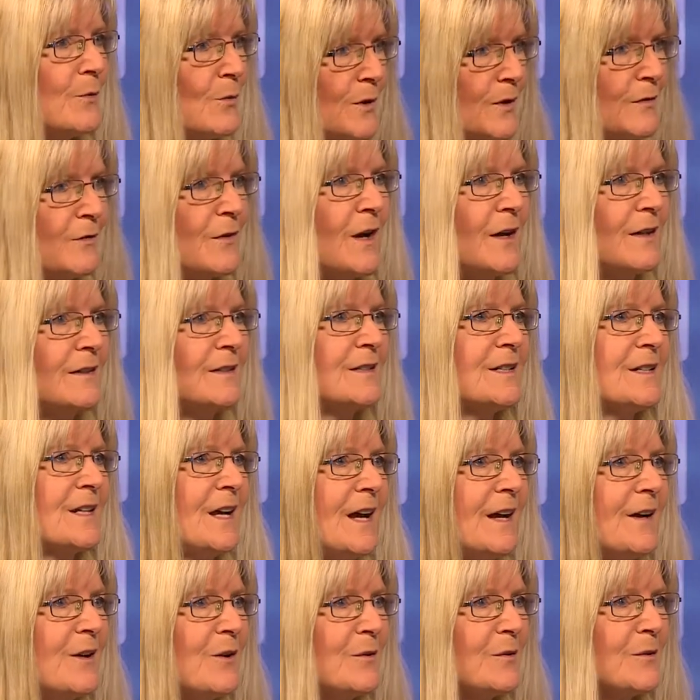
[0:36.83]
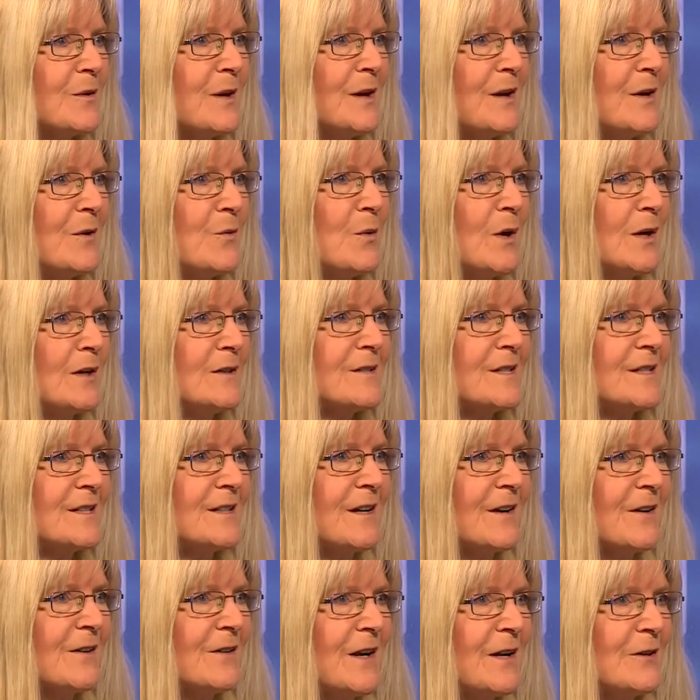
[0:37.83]
We've got uh, uh, wells at
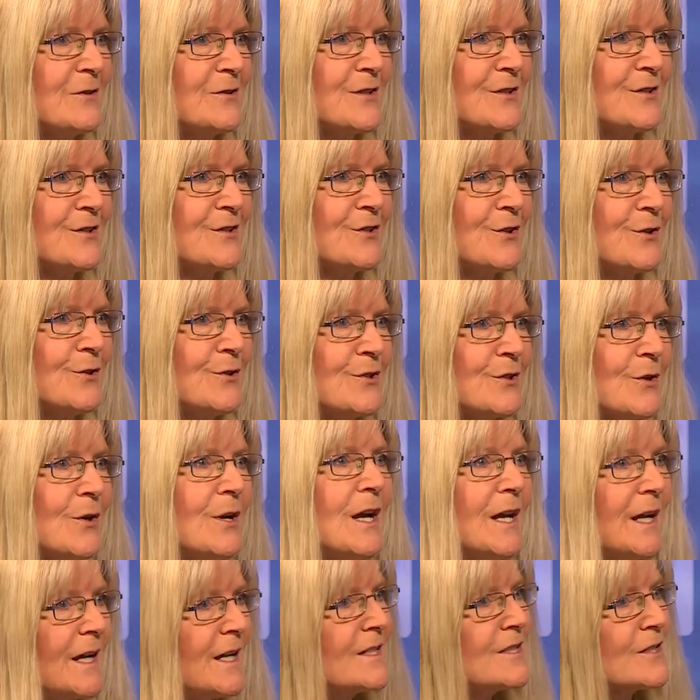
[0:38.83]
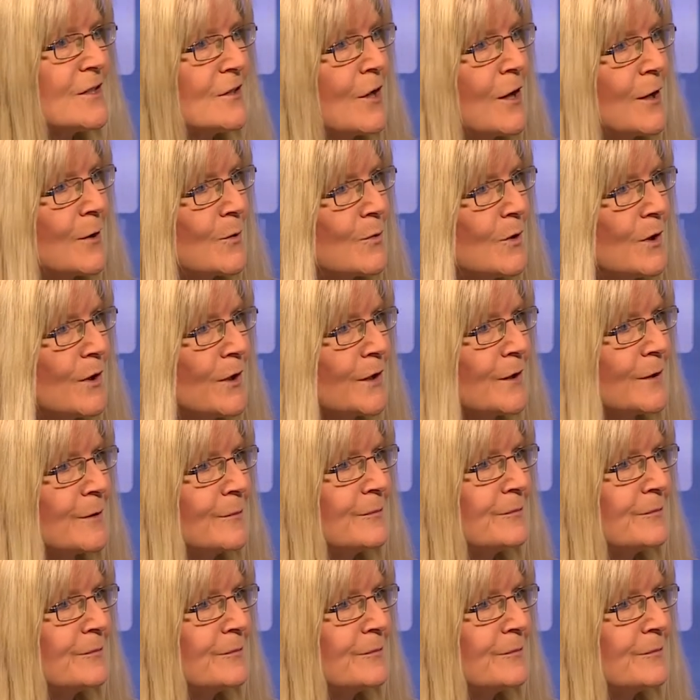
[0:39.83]
our houses too. So it's a lot of work.